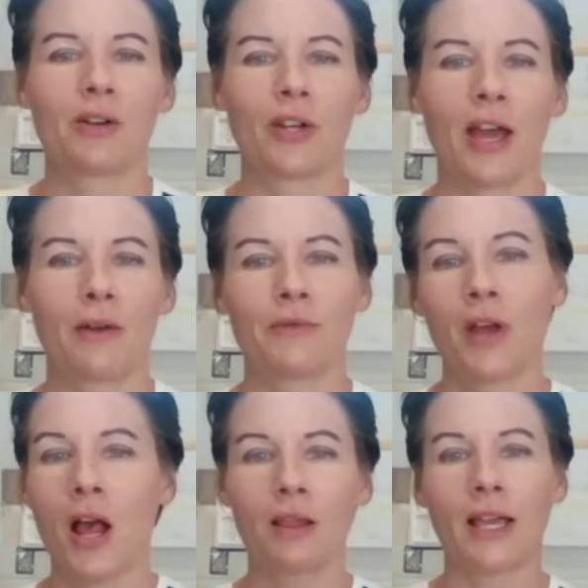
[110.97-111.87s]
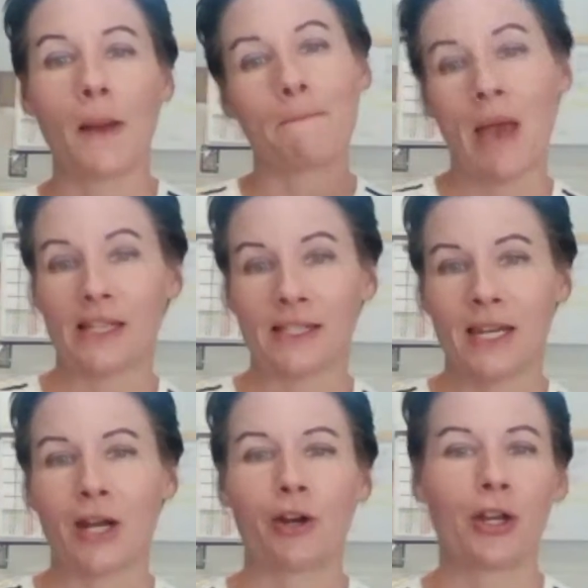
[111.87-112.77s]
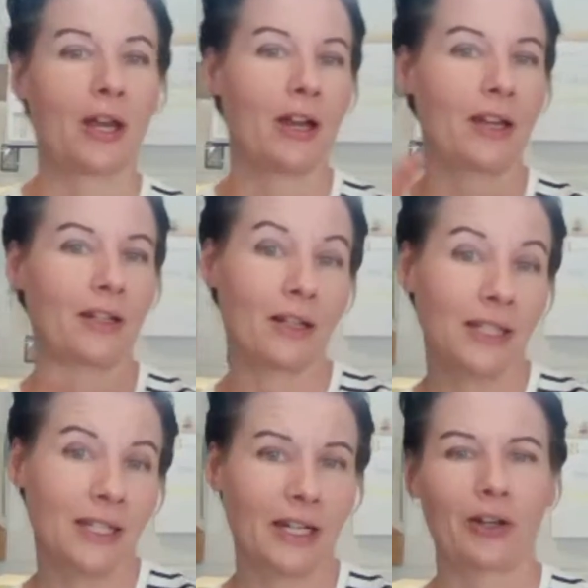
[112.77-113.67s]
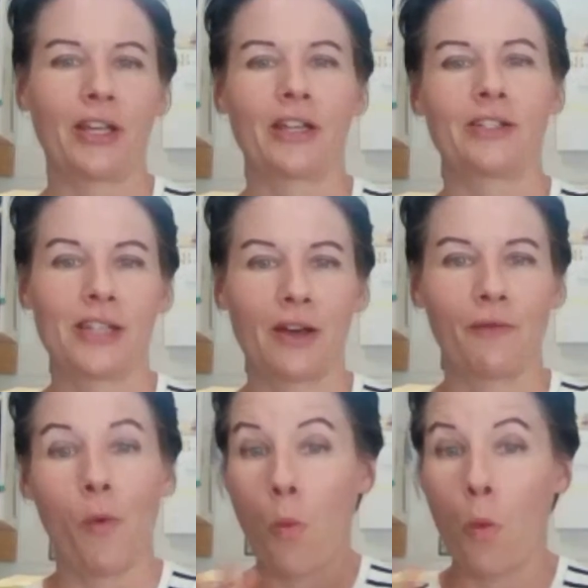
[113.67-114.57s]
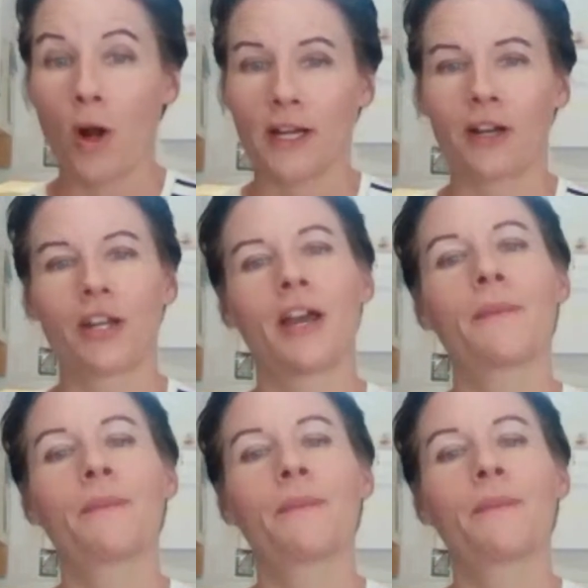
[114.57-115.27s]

I don't have like a messy area and a clean area. I just have one area.